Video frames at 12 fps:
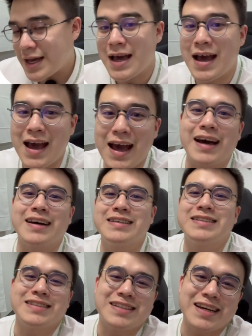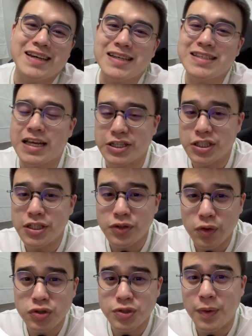There is actually
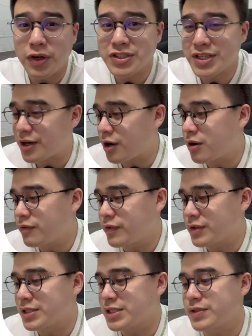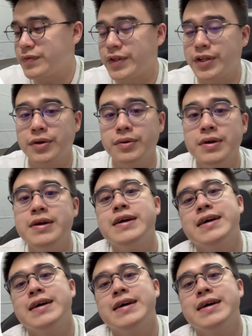no sponsor at all for this video,